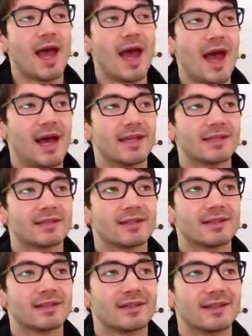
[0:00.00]
And
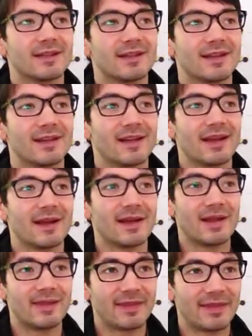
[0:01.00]

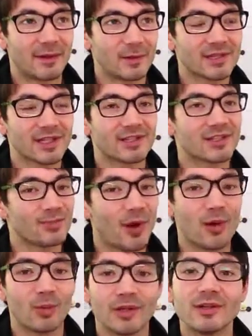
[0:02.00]
there was like a
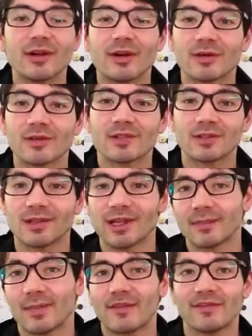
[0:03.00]
small window. So
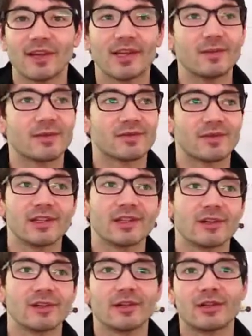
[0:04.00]
like my flight was really
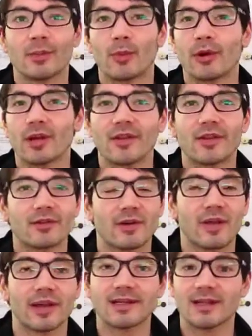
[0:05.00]
early in the morning, I think
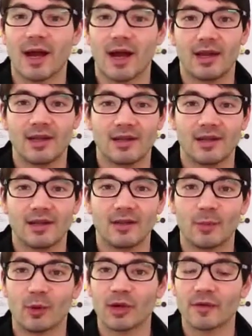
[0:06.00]
around like 9 in
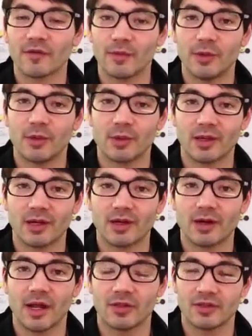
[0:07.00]
the morning from Newark
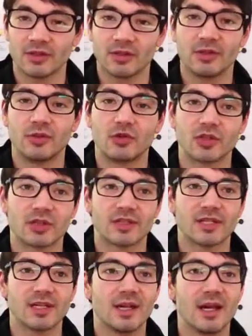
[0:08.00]
International in New
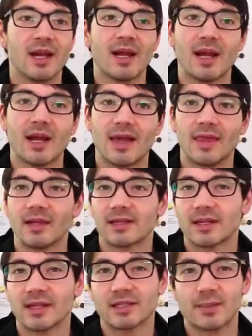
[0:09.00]
Jersey. And then it
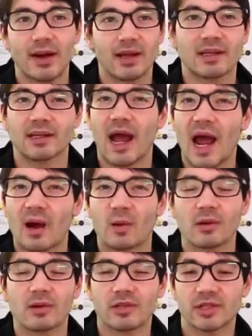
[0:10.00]
takes about like an
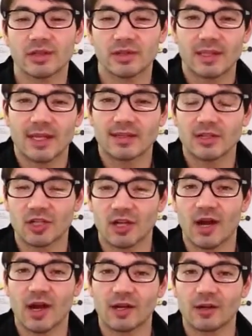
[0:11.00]
hour or so to get to
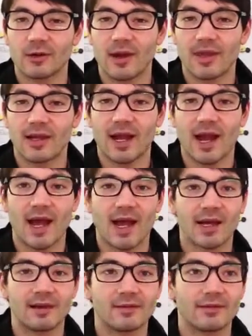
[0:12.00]
Chicago. And then I
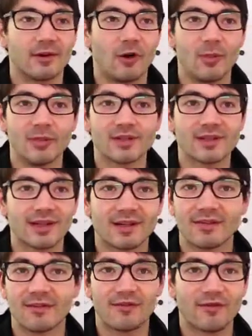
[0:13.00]
had almost like
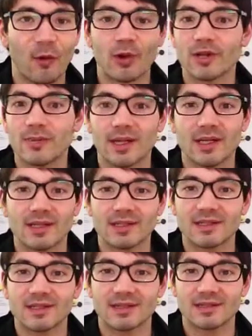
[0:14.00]
40
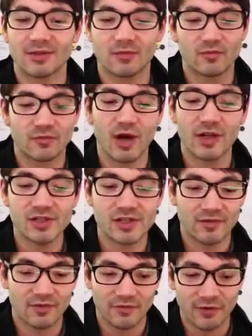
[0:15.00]
minutes to
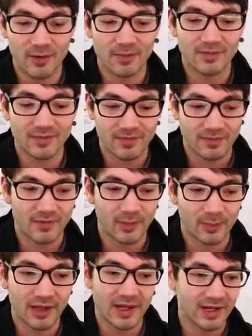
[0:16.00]
rush from the
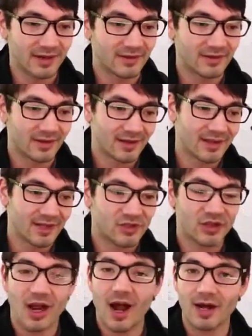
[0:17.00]
plane in
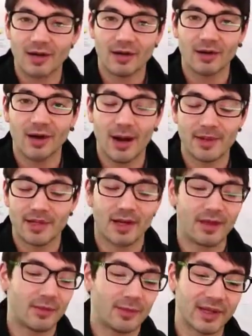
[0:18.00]
Chicago,
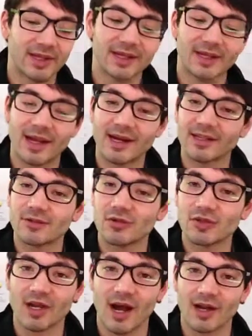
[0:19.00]
the plane getting to
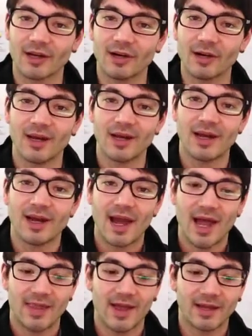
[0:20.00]
Chicago,
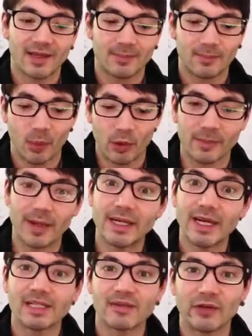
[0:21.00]
and then boarding my
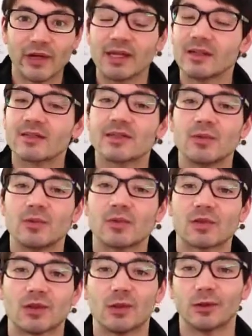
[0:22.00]
next flight to
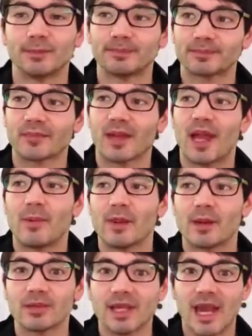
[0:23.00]
Seoul. And when
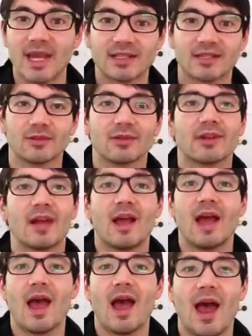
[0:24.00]
that was canceled,
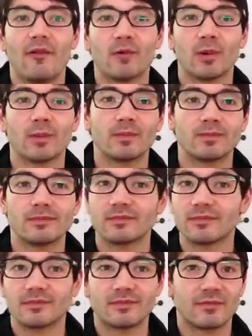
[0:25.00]
everyone
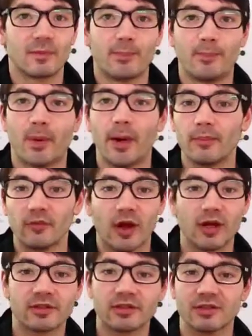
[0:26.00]
bum
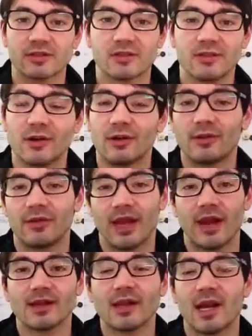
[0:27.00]
rushed, the
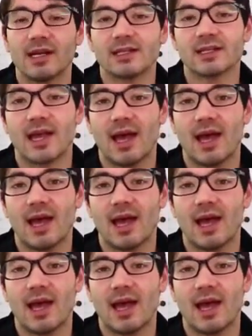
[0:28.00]
airlines.